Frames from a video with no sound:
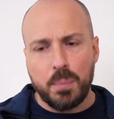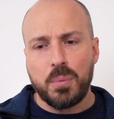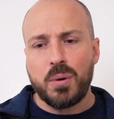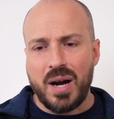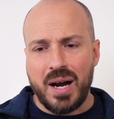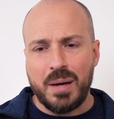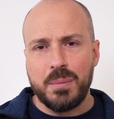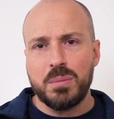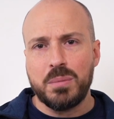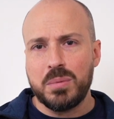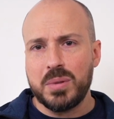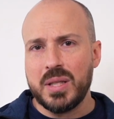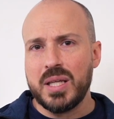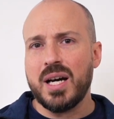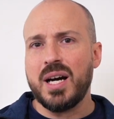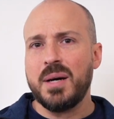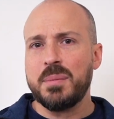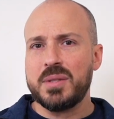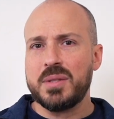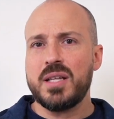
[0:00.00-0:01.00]
probably
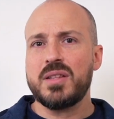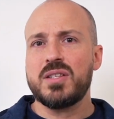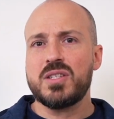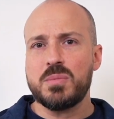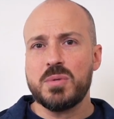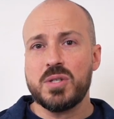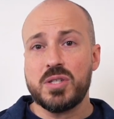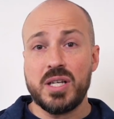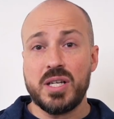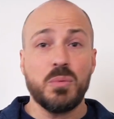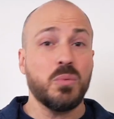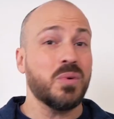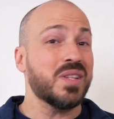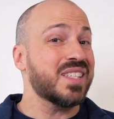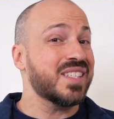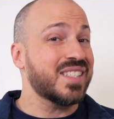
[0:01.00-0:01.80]
update this machine with